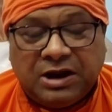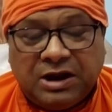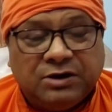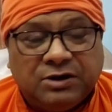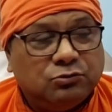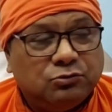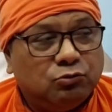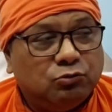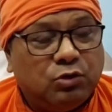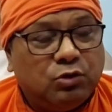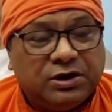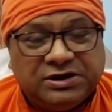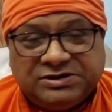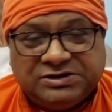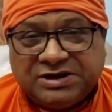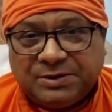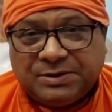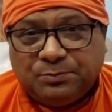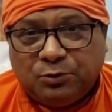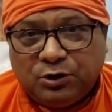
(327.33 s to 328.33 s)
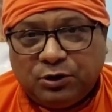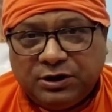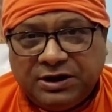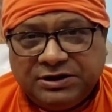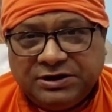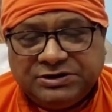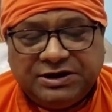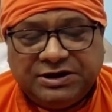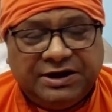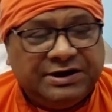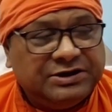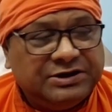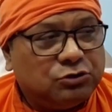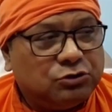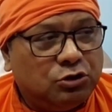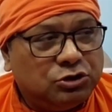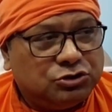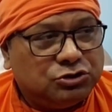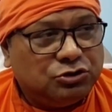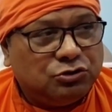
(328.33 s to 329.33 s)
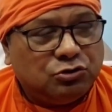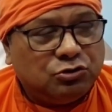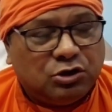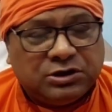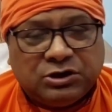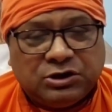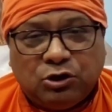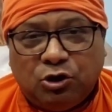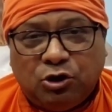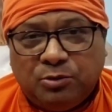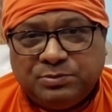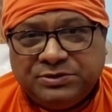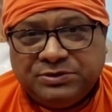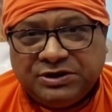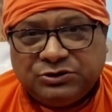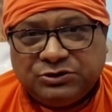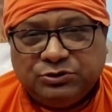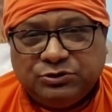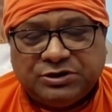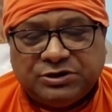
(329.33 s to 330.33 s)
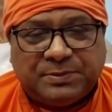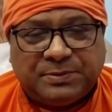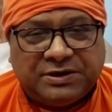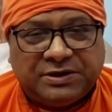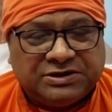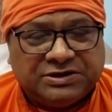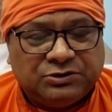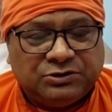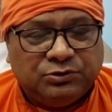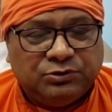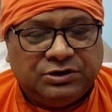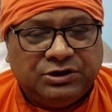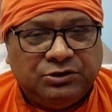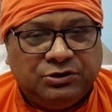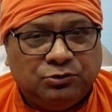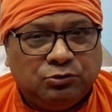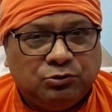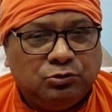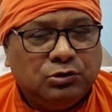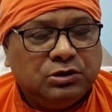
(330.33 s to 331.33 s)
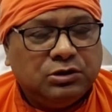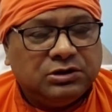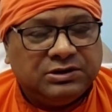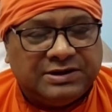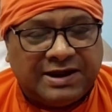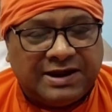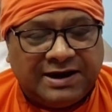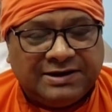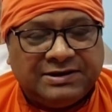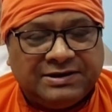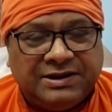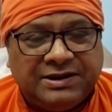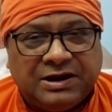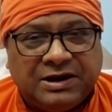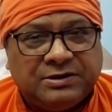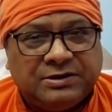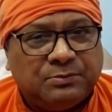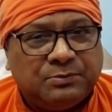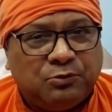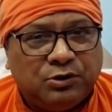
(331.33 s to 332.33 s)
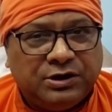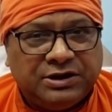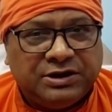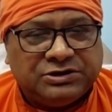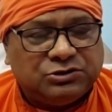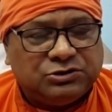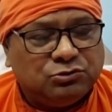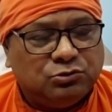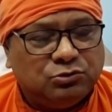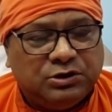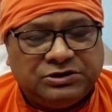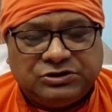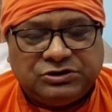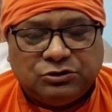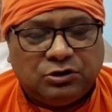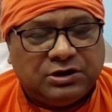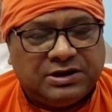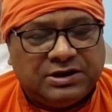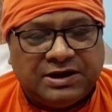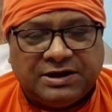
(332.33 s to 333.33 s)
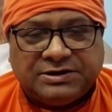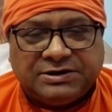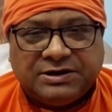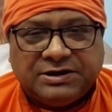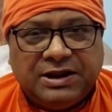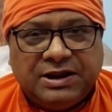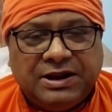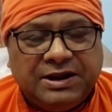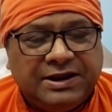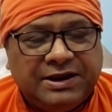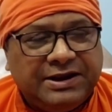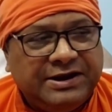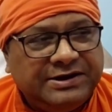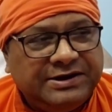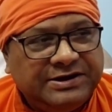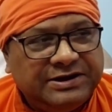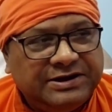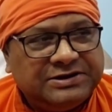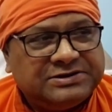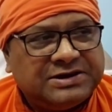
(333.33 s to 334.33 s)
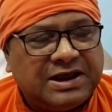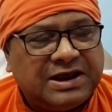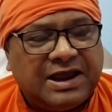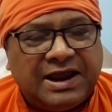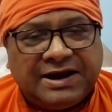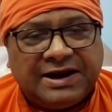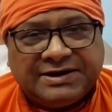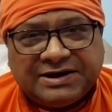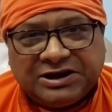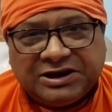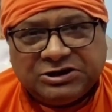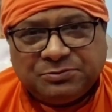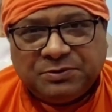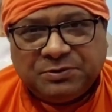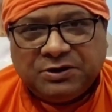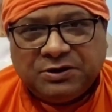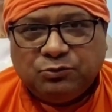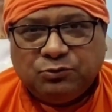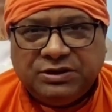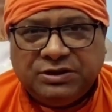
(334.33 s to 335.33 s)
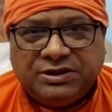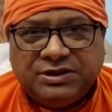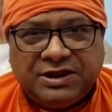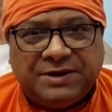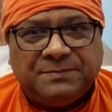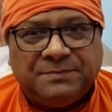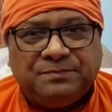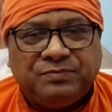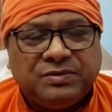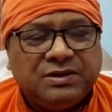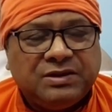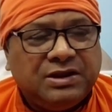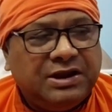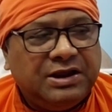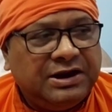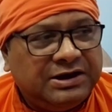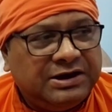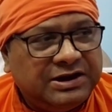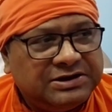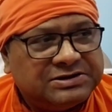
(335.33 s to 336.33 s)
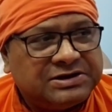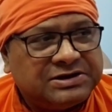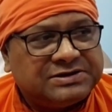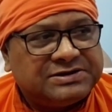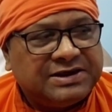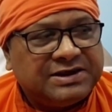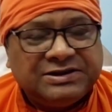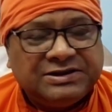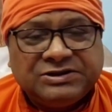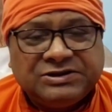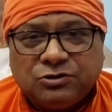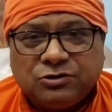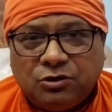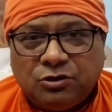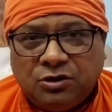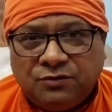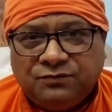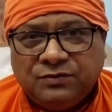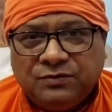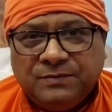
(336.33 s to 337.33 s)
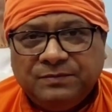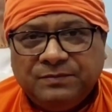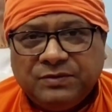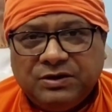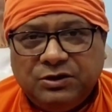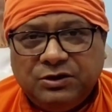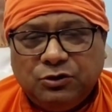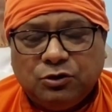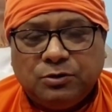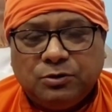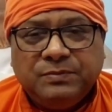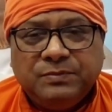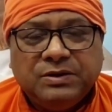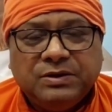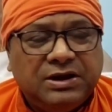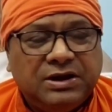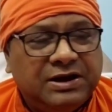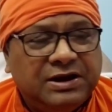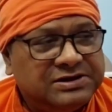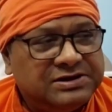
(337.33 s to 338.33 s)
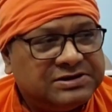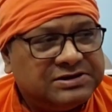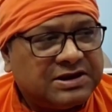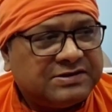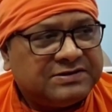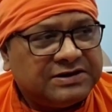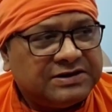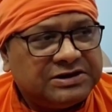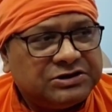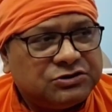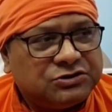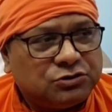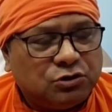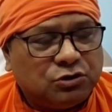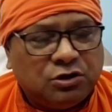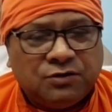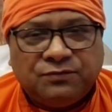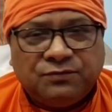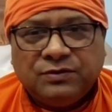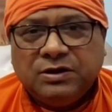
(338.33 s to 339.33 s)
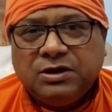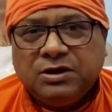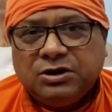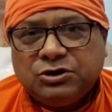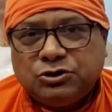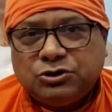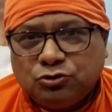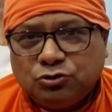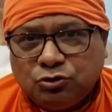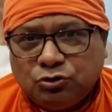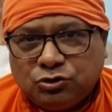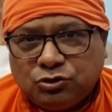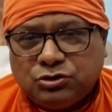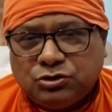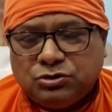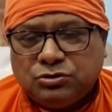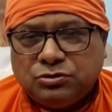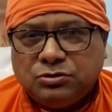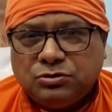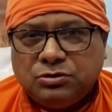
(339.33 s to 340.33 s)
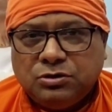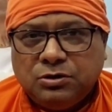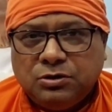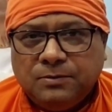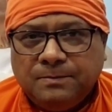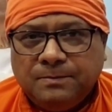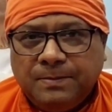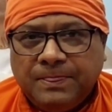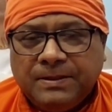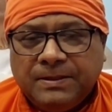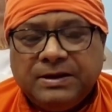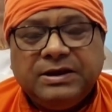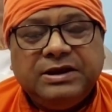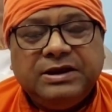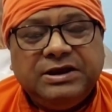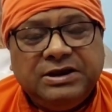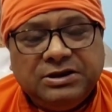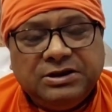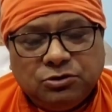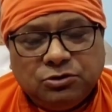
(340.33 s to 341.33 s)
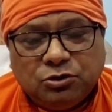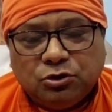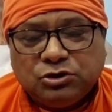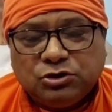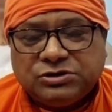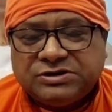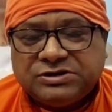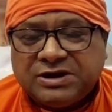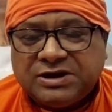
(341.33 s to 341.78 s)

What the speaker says: And what is that bondage? It is also not the objects which are present within you that they are the bondage. No, it's not that. It is the attachment with them. It is the sense of, it is the sense of truth in